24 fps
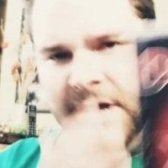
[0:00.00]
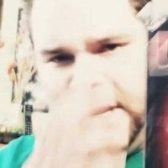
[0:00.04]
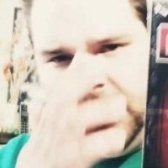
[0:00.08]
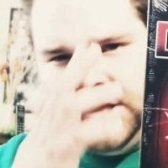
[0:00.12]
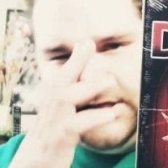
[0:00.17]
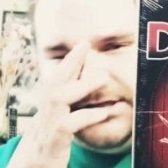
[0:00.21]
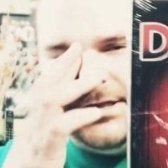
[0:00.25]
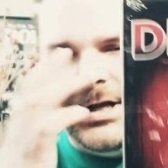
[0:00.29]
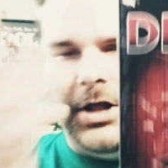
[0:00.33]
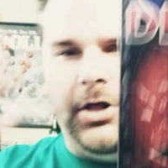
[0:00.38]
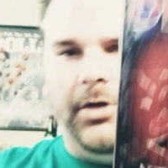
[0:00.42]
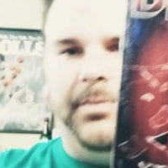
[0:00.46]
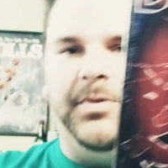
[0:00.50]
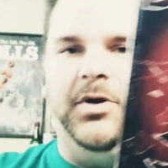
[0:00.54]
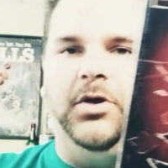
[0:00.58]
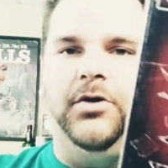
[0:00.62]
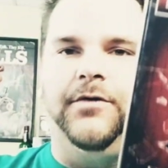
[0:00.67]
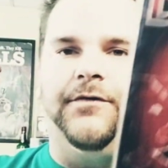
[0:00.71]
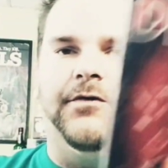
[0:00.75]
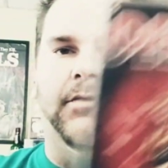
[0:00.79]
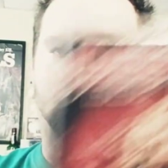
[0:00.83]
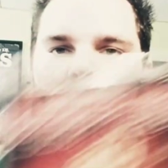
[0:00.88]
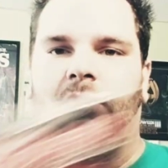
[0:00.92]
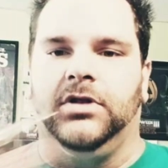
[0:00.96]
Still a
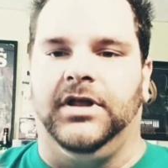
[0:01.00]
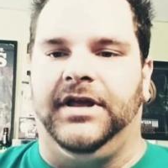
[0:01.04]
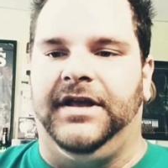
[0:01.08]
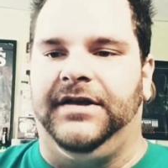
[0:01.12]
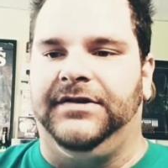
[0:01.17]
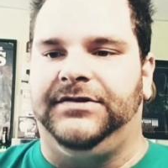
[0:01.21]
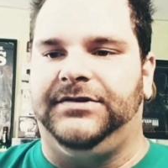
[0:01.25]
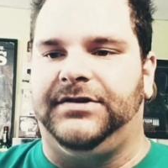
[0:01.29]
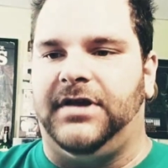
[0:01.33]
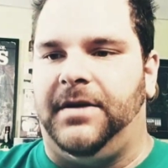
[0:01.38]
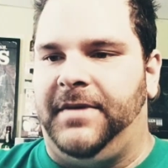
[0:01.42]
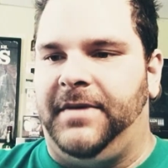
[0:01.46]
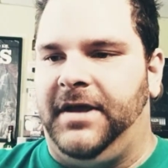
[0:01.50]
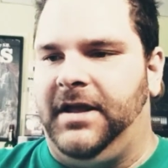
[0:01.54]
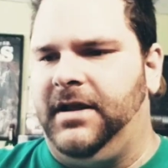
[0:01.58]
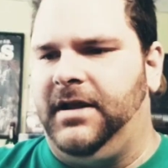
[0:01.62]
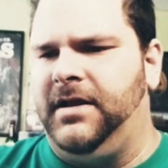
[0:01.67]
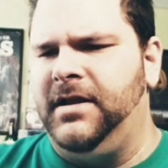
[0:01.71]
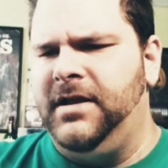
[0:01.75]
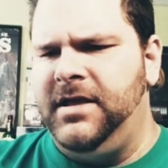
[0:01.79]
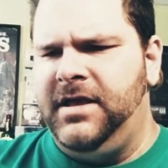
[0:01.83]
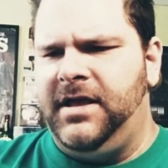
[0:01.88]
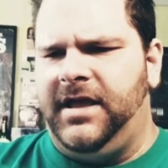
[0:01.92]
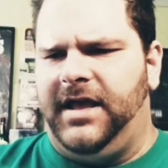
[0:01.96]
beautiful release. I mean,
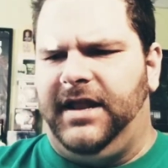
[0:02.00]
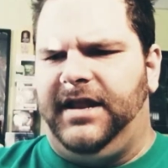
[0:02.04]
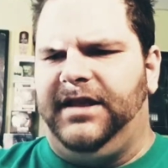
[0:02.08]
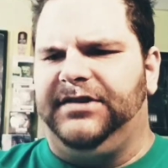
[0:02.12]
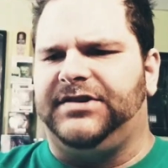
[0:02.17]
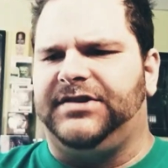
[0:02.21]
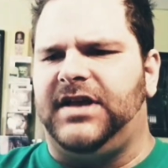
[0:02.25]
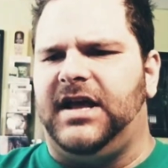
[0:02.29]
it is